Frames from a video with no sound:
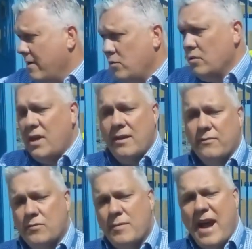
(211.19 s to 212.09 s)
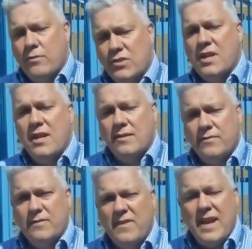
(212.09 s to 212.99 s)
you like from outside of
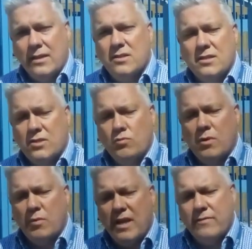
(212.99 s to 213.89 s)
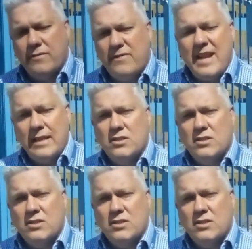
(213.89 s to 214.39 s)
the fence. That's why we have a fence.